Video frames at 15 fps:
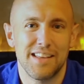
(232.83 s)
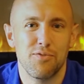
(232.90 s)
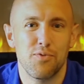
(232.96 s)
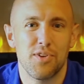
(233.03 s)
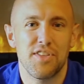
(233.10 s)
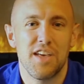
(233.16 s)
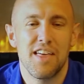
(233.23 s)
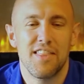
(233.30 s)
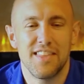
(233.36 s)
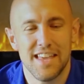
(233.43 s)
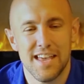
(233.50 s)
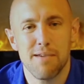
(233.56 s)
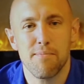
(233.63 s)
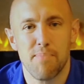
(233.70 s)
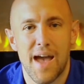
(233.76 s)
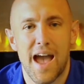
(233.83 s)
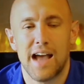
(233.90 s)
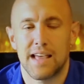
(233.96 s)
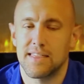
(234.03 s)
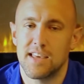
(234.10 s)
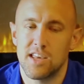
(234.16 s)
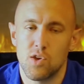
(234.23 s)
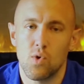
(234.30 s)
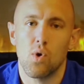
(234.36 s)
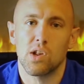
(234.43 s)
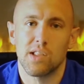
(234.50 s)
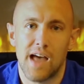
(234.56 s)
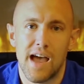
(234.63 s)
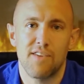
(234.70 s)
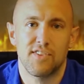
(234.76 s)
Live with the impact that
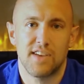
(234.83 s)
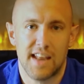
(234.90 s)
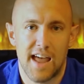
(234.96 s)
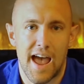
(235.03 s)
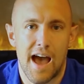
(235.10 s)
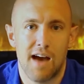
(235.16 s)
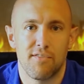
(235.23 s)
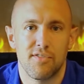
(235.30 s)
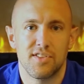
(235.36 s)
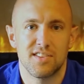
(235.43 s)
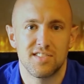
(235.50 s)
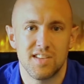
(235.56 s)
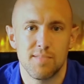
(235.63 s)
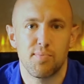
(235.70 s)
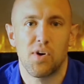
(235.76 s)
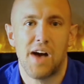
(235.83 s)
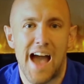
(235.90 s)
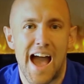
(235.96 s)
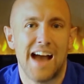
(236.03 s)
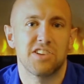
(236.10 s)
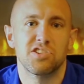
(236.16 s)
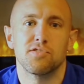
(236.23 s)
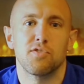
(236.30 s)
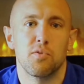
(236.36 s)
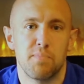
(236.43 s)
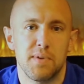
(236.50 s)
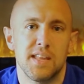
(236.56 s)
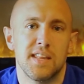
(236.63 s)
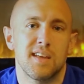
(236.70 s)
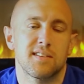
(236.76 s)
your life could have, the simple acts of
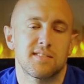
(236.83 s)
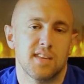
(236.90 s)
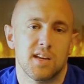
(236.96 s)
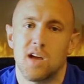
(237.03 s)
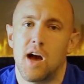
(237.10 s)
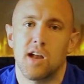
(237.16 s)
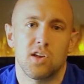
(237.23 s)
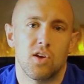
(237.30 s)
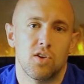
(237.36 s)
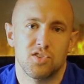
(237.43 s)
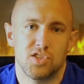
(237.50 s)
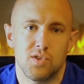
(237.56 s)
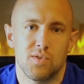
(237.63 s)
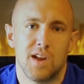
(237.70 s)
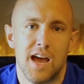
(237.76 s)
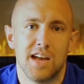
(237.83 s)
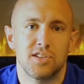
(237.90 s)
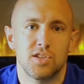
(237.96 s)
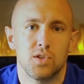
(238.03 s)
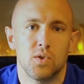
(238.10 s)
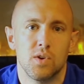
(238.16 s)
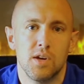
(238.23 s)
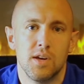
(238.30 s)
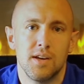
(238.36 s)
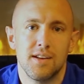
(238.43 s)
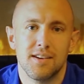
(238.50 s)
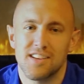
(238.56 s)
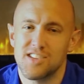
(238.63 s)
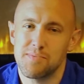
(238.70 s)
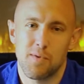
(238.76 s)
obedience that God calls you and I to.
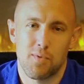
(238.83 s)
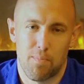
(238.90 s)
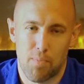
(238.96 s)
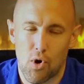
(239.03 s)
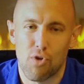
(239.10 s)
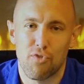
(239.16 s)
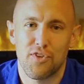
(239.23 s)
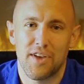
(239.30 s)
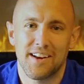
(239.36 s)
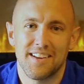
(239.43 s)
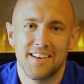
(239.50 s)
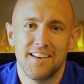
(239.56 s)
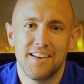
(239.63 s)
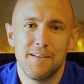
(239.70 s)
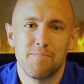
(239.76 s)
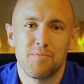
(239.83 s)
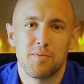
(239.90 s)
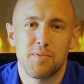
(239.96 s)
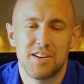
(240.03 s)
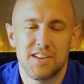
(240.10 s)
Doesn't mean we're perfect, but